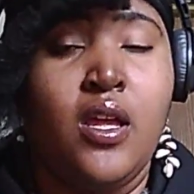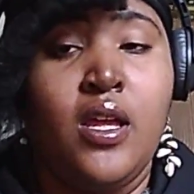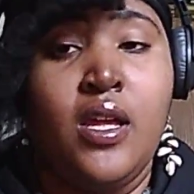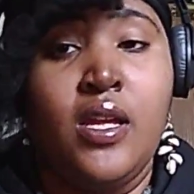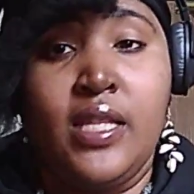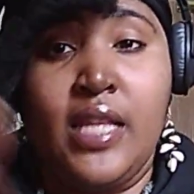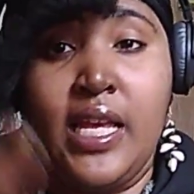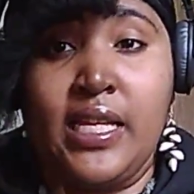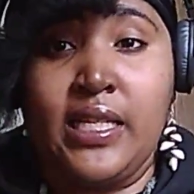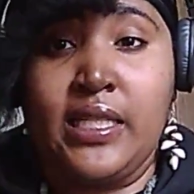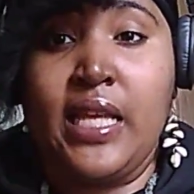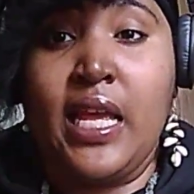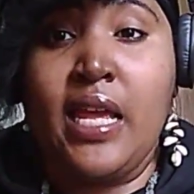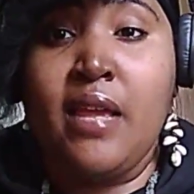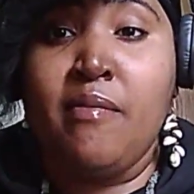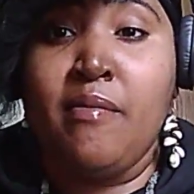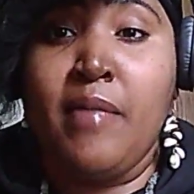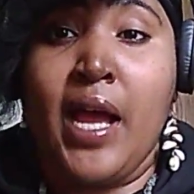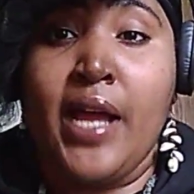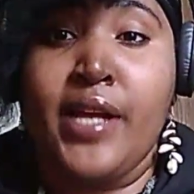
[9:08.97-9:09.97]
They say
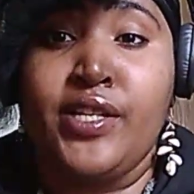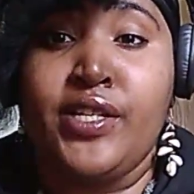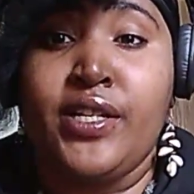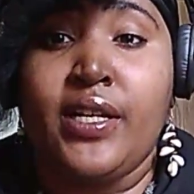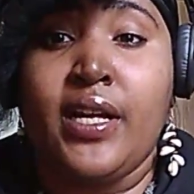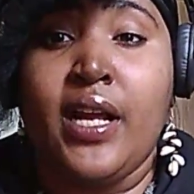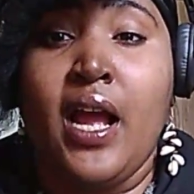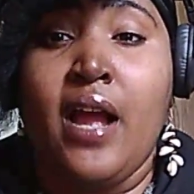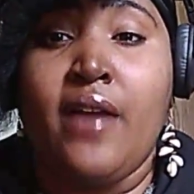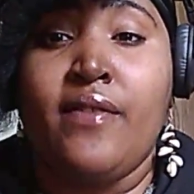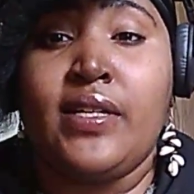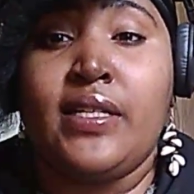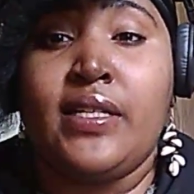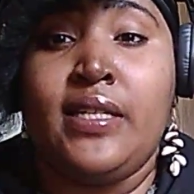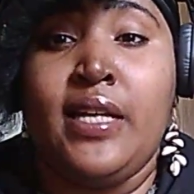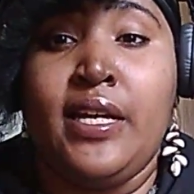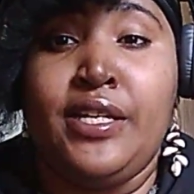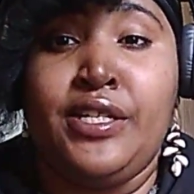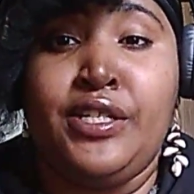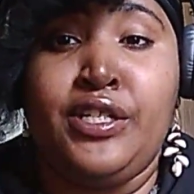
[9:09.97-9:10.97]
mind your
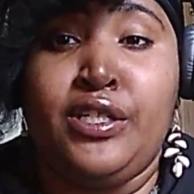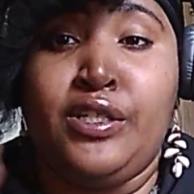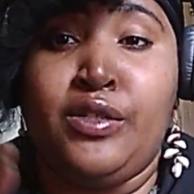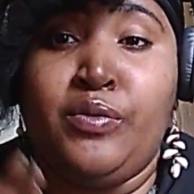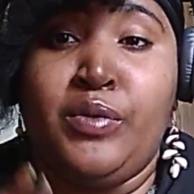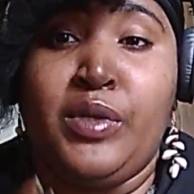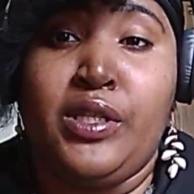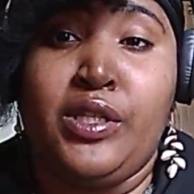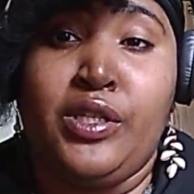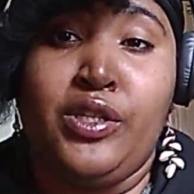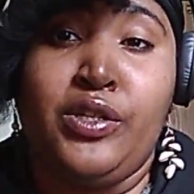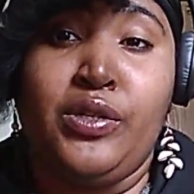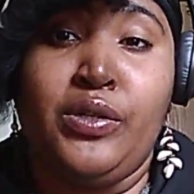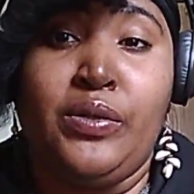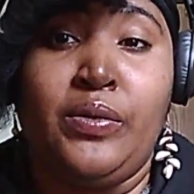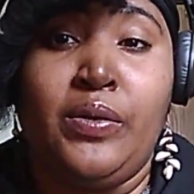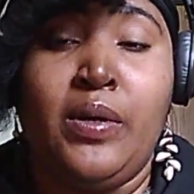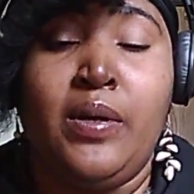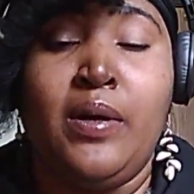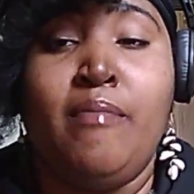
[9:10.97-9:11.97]
conversations with you.
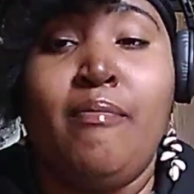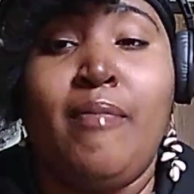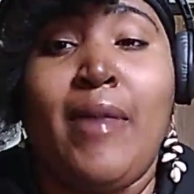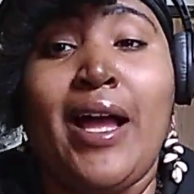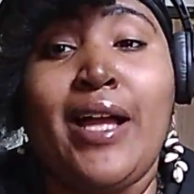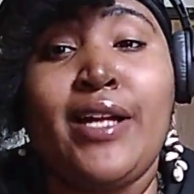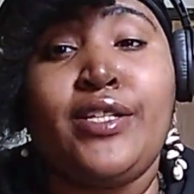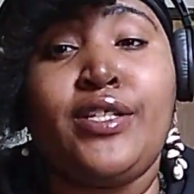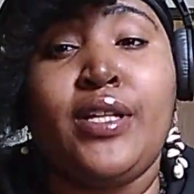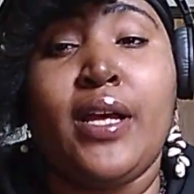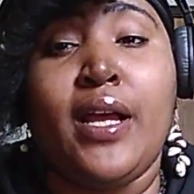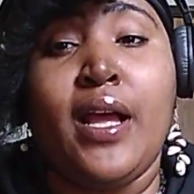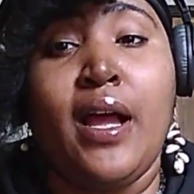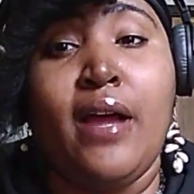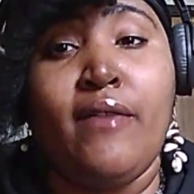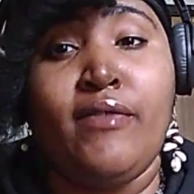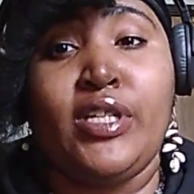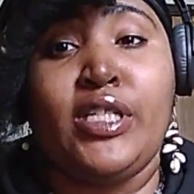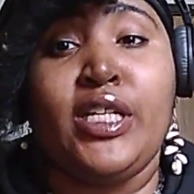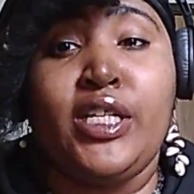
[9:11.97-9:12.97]
Mind the
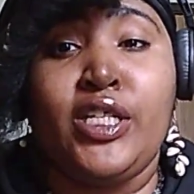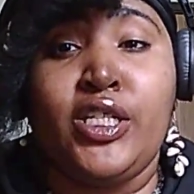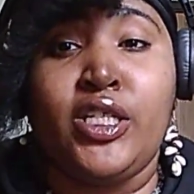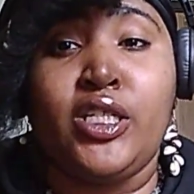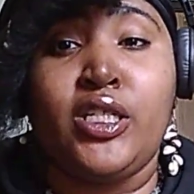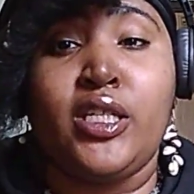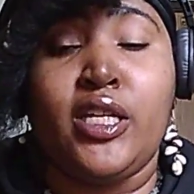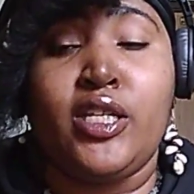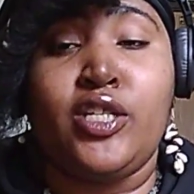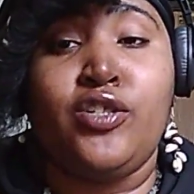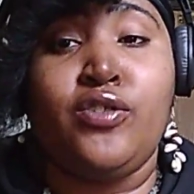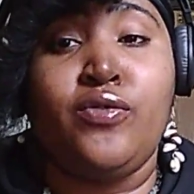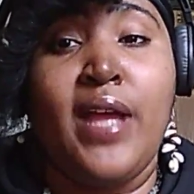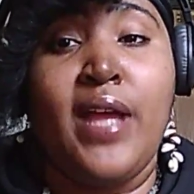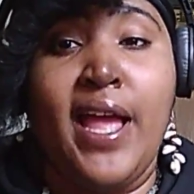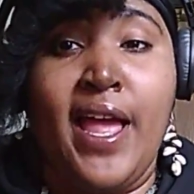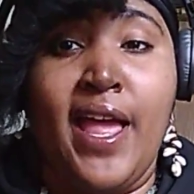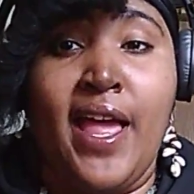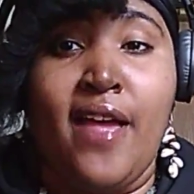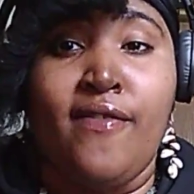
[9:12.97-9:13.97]
conversations that you
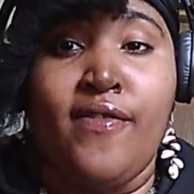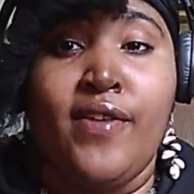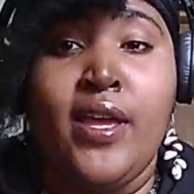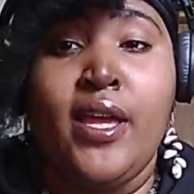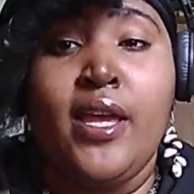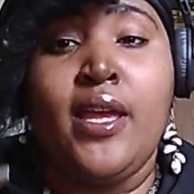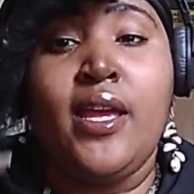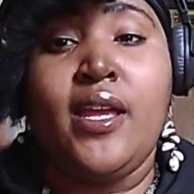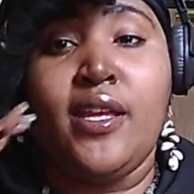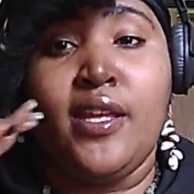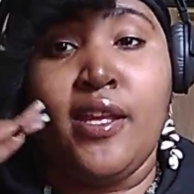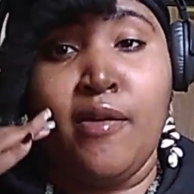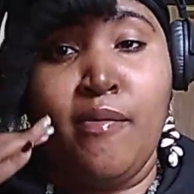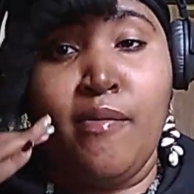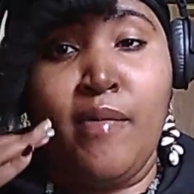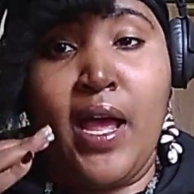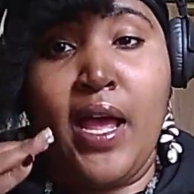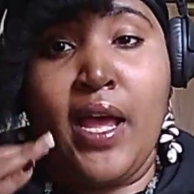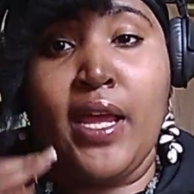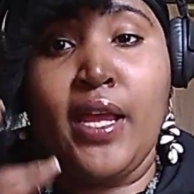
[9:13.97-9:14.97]
have in your
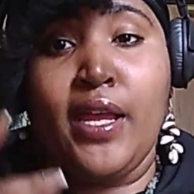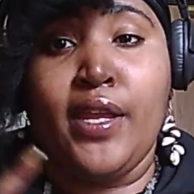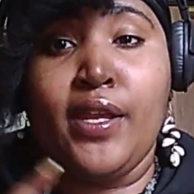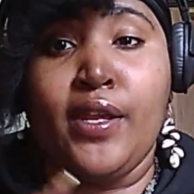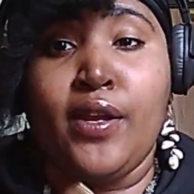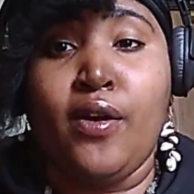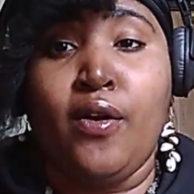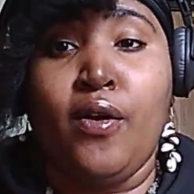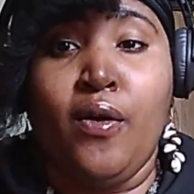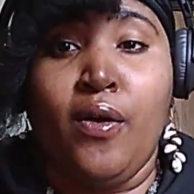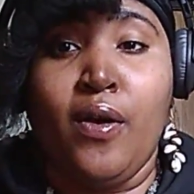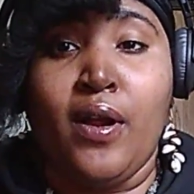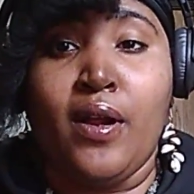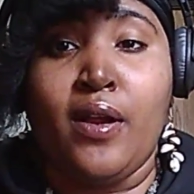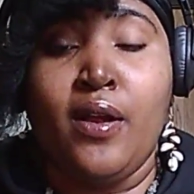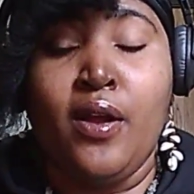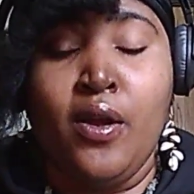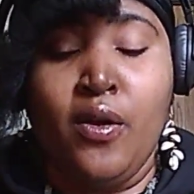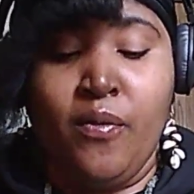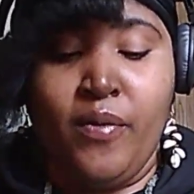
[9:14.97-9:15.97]
mind and your heart
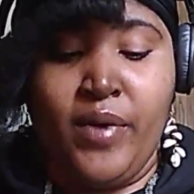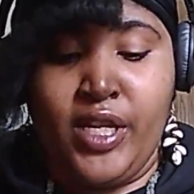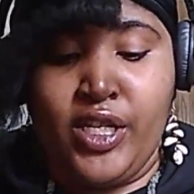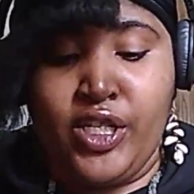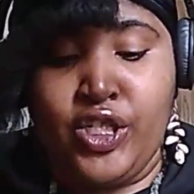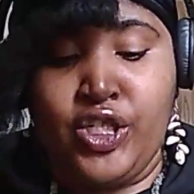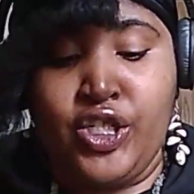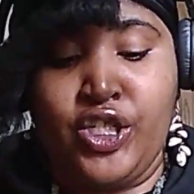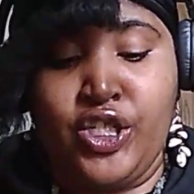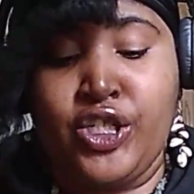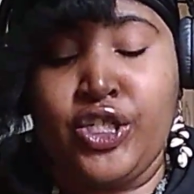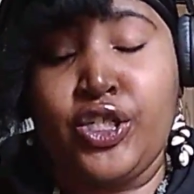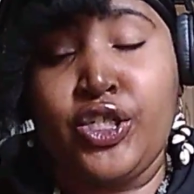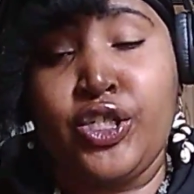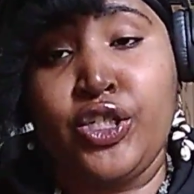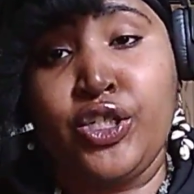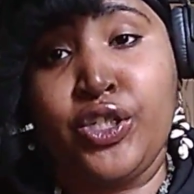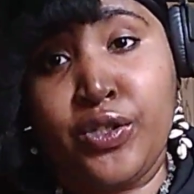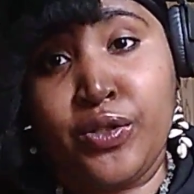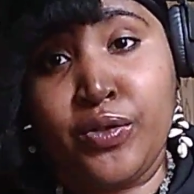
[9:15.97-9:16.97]
when it's just
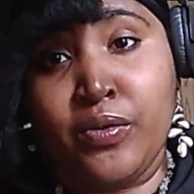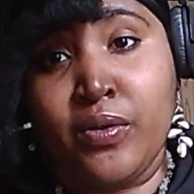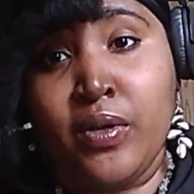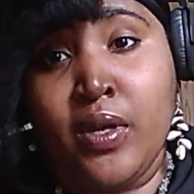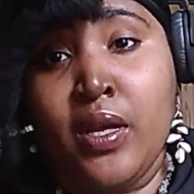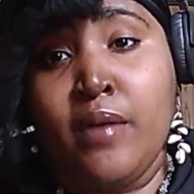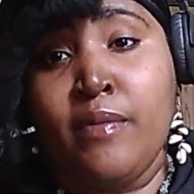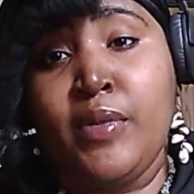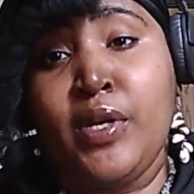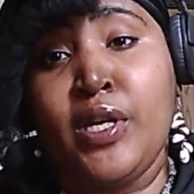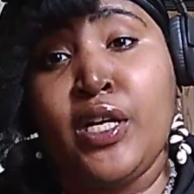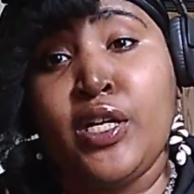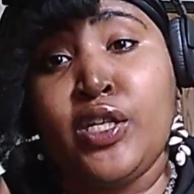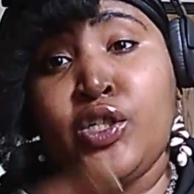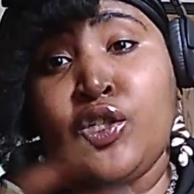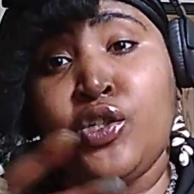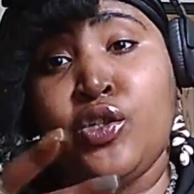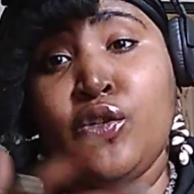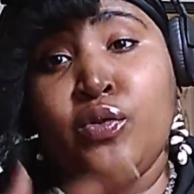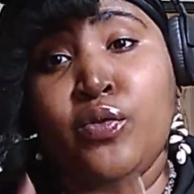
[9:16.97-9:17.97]
you,
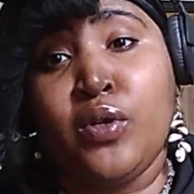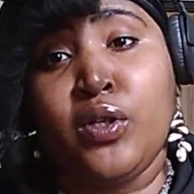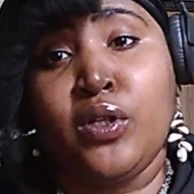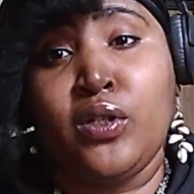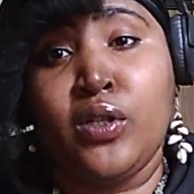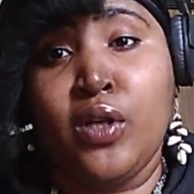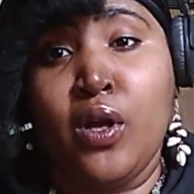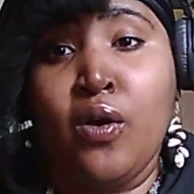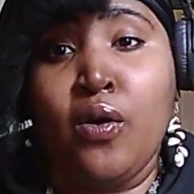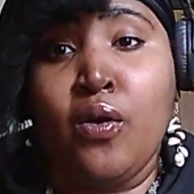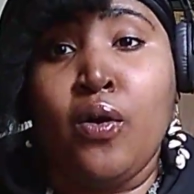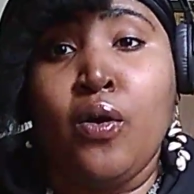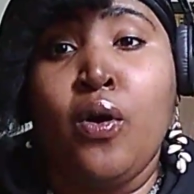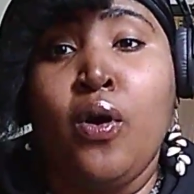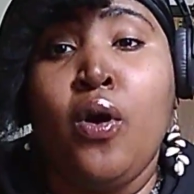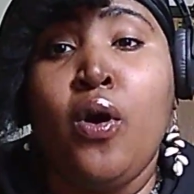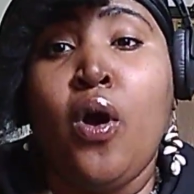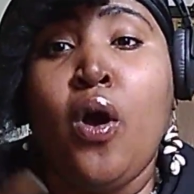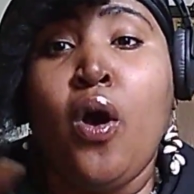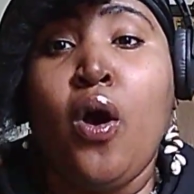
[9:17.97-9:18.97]
because you alone
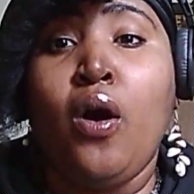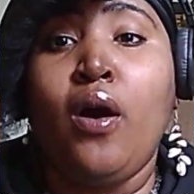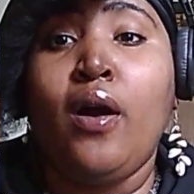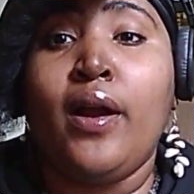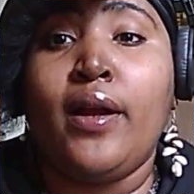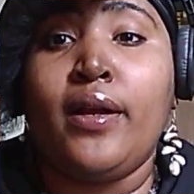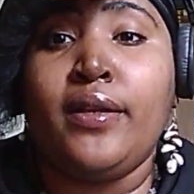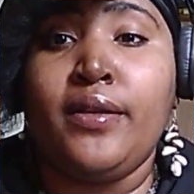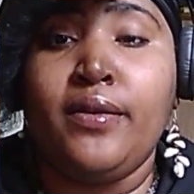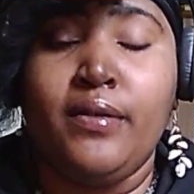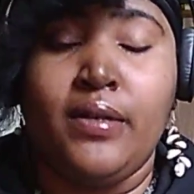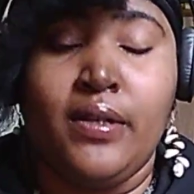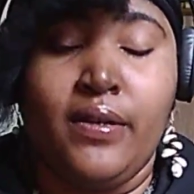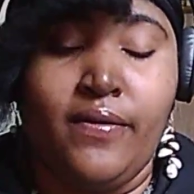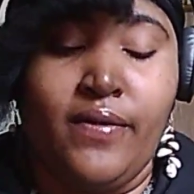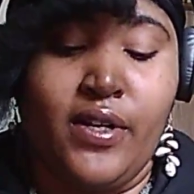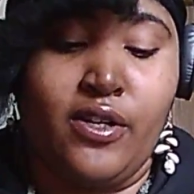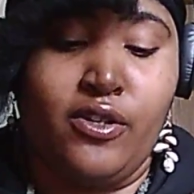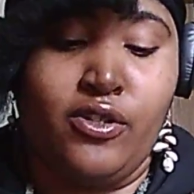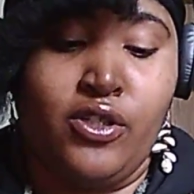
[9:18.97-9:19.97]
are
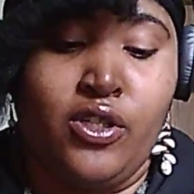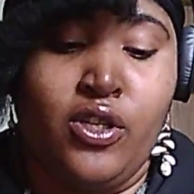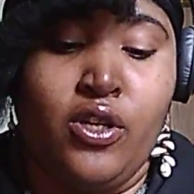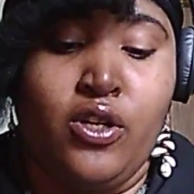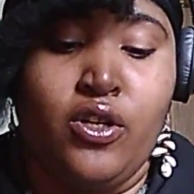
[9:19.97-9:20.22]
universe.